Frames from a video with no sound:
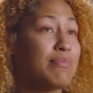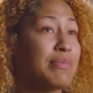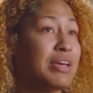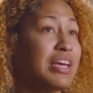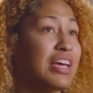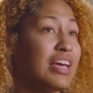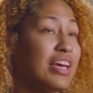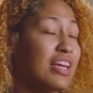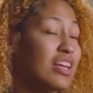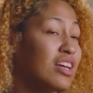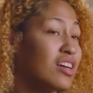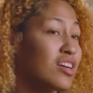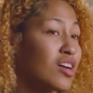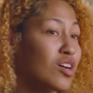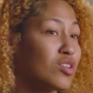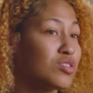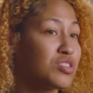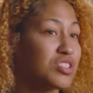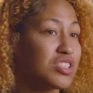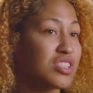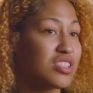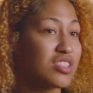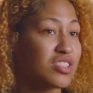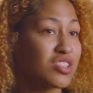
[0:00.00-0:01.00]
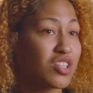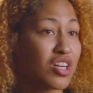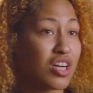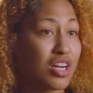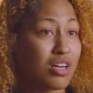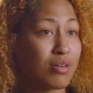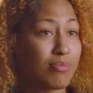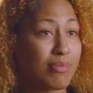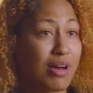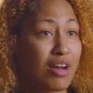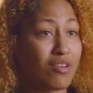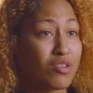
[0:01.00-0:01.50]
meet any coaches
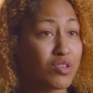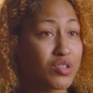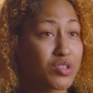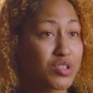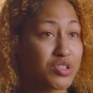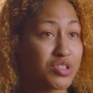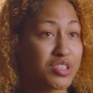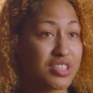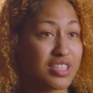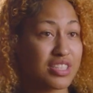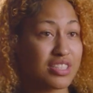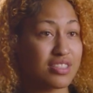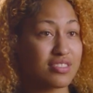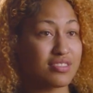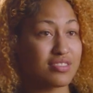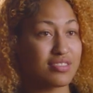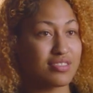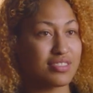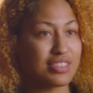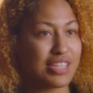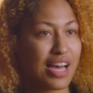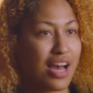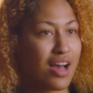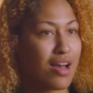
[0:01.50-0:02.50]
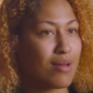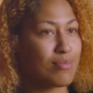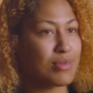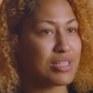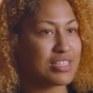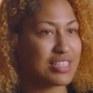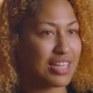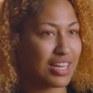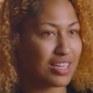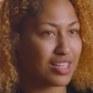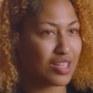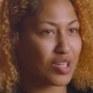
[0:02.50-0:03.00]
during my recruiting time the
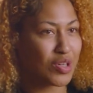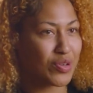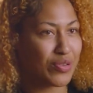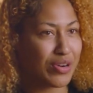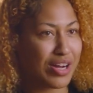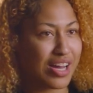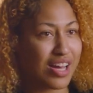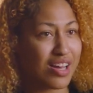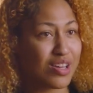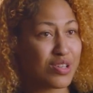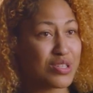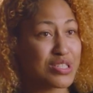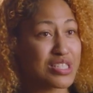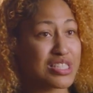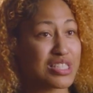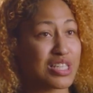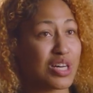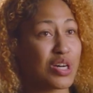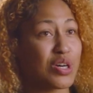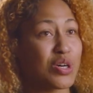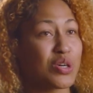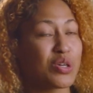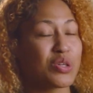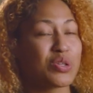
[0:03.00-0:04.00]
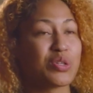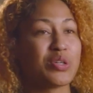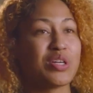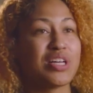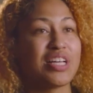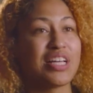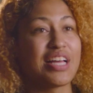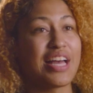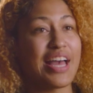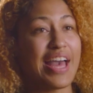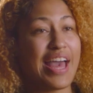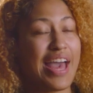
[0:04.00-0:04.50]
second go-around, so
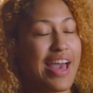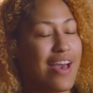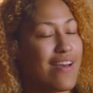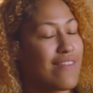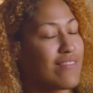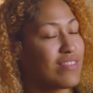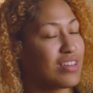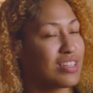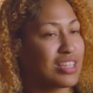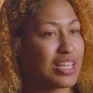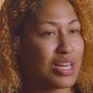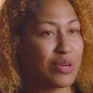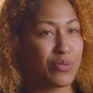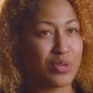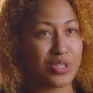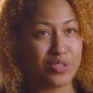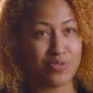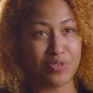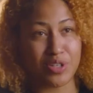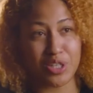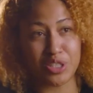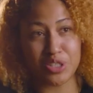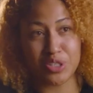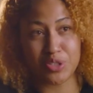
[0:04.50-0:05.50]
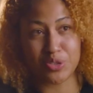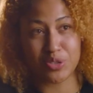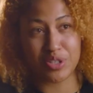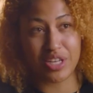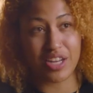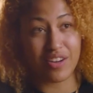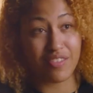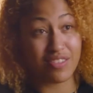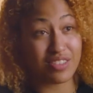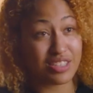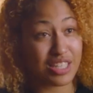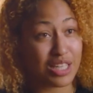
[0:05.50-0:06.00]
everything was virtual.
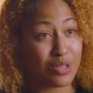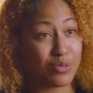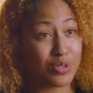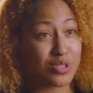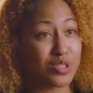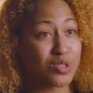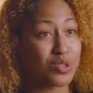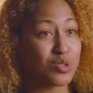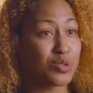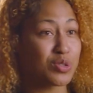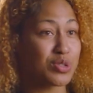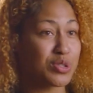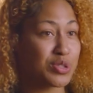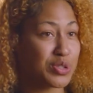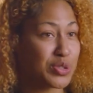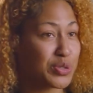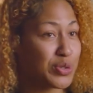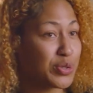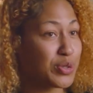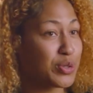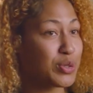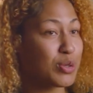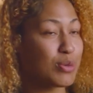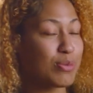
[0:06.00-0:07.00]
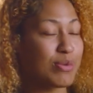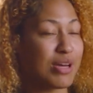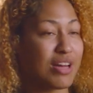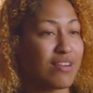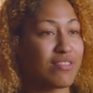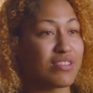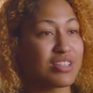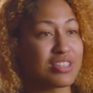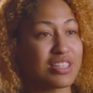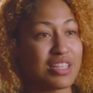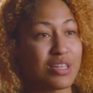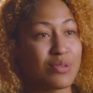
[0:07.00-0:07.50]
Everything was through Zoom.
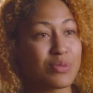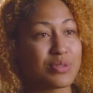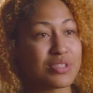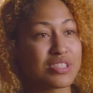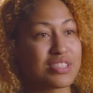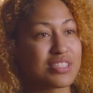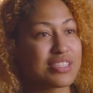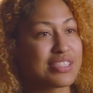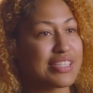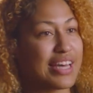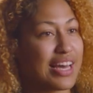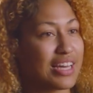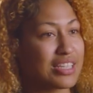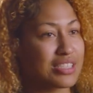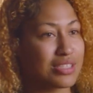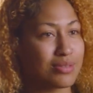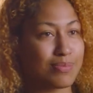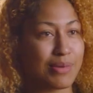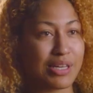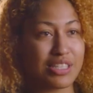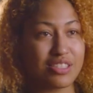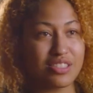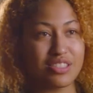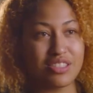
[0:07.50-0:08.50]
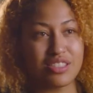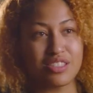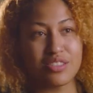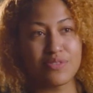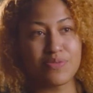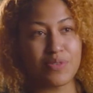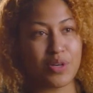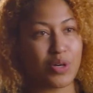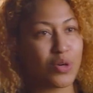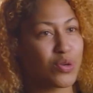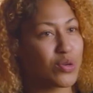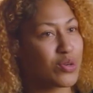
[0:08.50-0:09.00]
Everything was text messages,
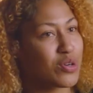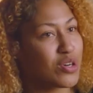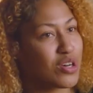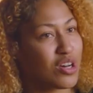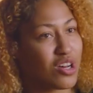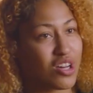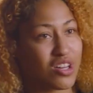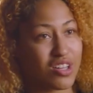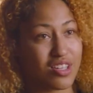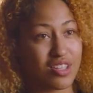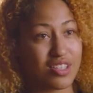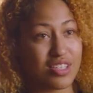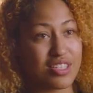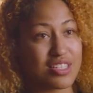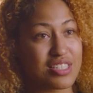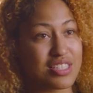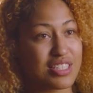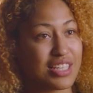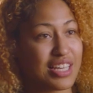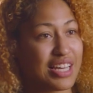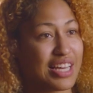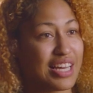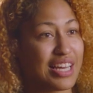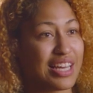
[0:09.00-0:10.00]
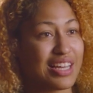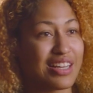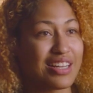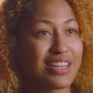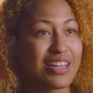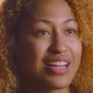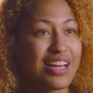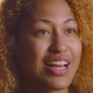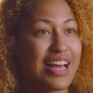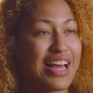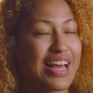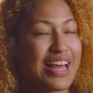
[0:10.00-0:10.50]
phone calls,
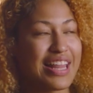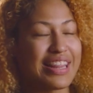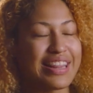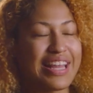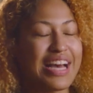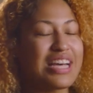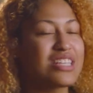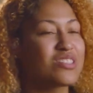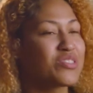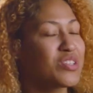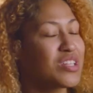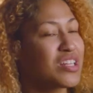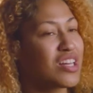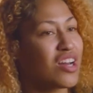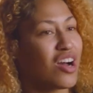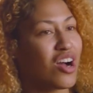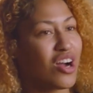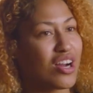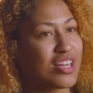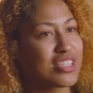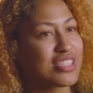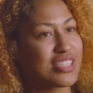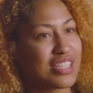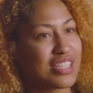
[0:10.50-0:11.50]
and that's really hard